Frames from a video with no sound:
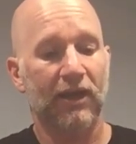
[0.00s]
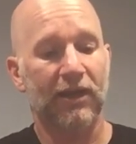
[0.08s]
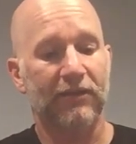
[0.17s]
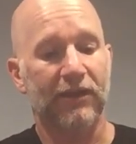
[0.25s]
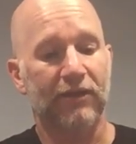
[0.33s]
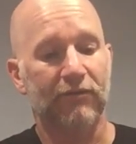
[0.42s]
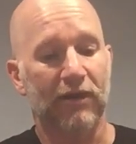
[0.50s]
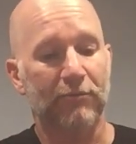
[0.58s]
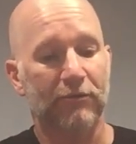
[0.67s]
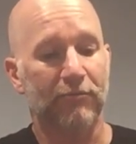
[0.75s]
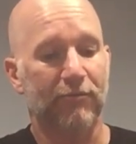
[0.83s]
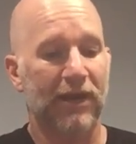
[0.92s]
and then
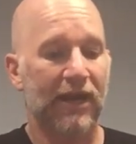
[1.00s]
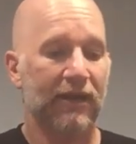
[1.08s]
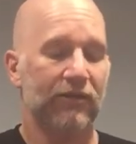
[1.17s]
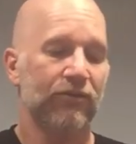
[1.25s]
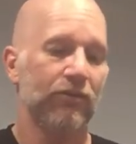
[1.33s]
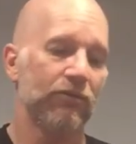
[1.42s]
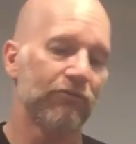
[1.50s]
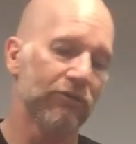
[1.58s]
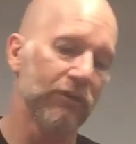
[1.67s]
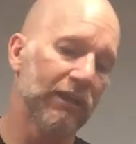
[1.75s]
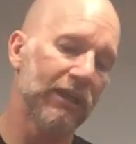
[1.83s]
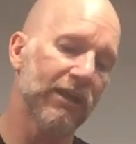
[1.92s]
wrap it back to
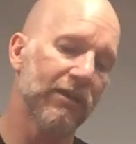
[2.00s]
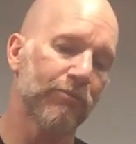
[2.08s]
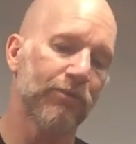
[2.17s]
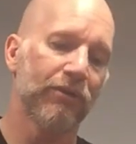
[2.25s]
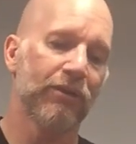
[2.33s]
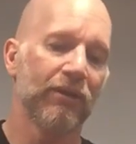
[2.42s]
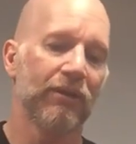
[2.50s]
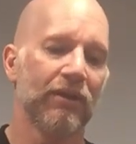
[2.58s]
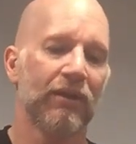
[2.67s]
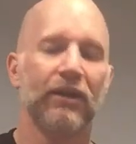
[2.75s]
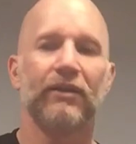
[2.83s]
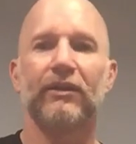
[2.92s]
overlap.
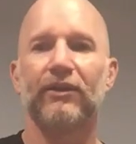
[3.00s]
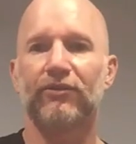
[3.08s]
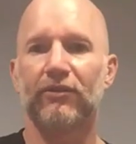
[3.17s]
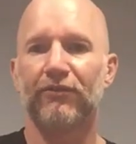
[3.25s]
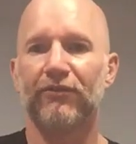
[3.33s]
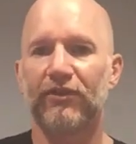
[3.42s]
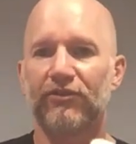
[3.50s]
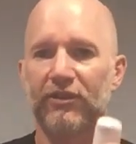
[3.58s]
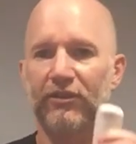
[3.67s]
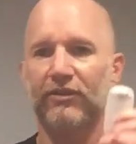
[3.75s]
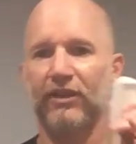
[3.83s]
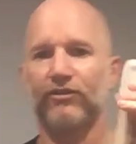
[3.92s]
Nice little
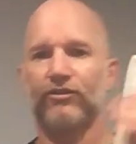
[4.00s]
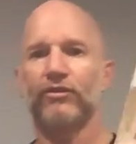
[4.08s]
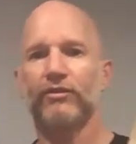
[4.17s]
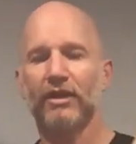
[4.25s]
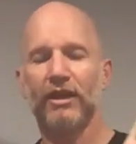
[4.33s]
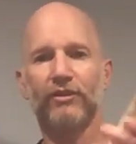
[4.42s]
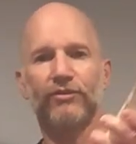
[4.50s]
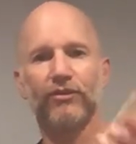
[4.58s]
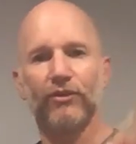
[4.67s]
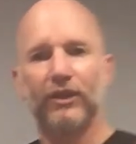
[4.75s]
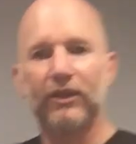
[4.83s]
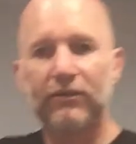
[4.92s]
finishing touch. Okay,
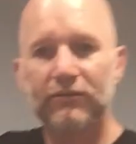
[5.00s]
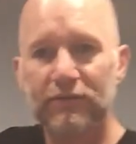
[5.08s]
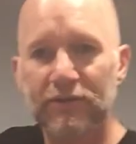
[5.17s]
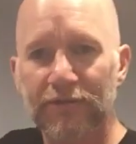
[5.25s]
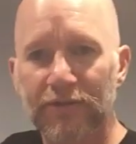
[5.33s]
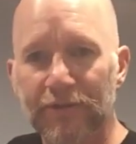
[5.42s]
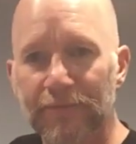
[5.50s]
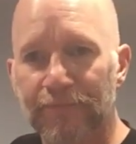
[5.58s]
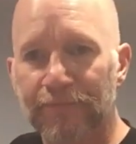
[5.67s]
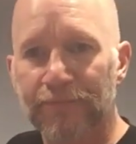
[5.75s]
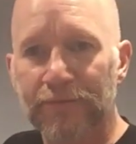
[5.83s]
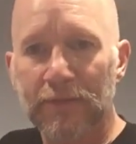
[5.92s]
so there,
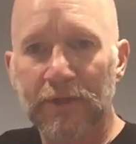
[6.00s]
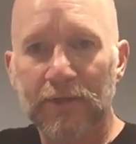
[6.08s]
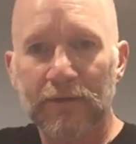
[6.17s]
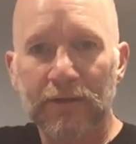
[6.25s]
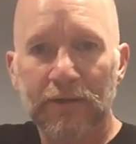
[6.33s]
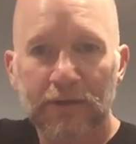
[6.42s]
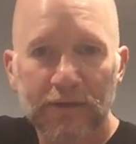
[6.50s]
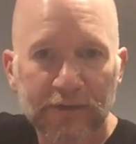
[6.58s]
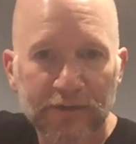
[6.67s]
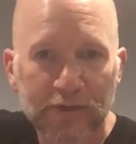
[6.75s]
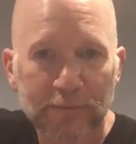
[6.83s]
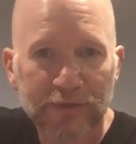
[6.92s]

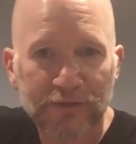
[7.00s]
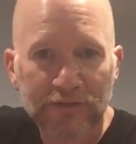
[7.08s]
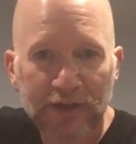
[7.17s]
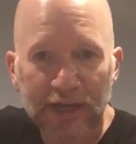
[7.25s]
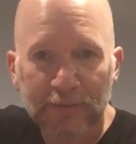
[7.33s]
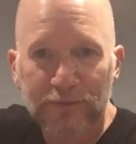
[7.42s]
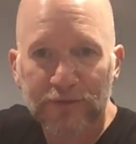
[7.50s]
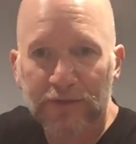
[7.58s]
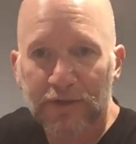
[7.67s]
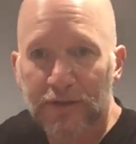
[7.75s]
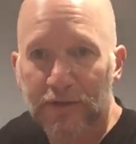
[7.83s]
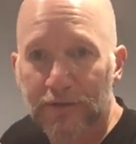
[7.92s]
the tip is taped.
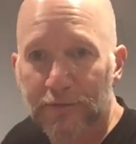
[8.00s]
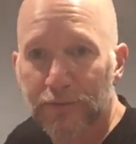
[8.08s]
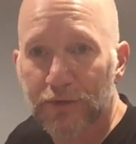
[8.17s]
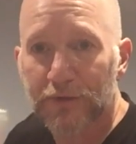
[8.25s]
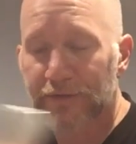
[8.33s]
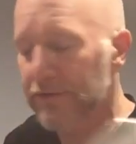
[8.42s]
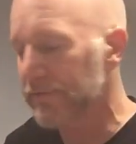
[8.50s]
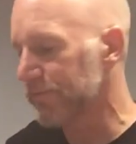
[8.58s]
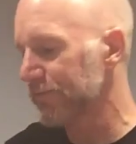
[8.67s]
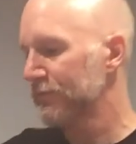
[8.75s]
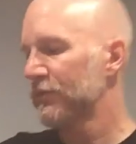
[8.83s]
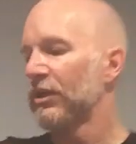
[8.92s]
It's beautiful.
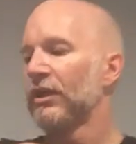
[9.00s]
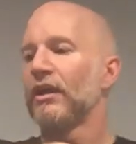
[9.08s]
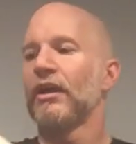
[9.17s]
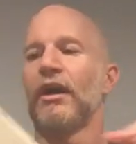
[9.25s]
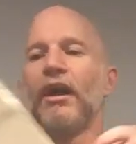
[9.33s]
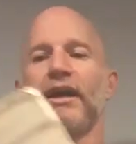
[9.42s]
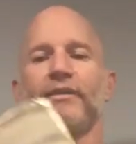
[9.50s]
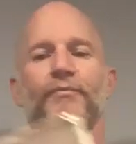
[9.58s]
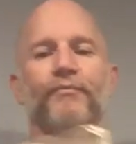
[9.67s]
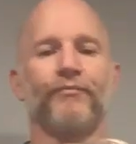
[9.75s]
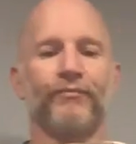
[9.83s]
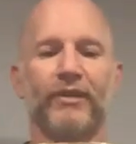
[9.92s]
All right,
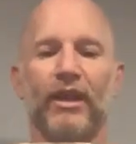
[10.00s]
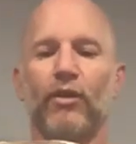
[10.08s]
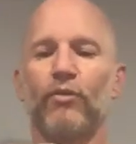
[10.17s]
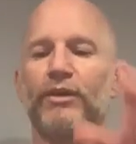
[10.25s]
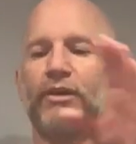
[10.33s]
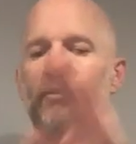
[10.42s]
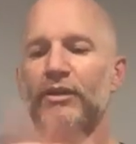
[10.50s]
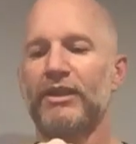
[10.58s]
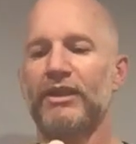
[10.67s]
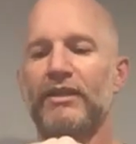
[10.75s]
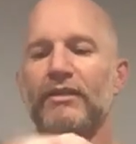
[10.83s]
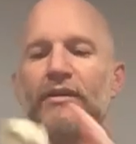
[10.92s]
now we are at
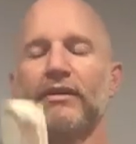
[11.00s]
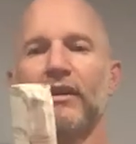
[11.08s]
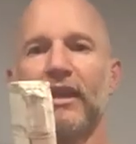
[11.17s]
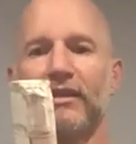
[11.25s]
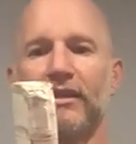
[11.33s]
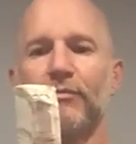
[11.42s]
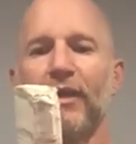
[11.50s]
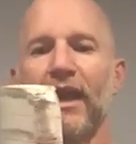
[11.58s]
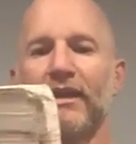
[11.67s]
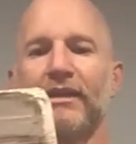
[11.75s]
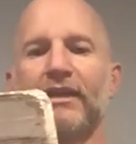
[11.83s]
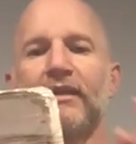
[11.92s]
the ending padding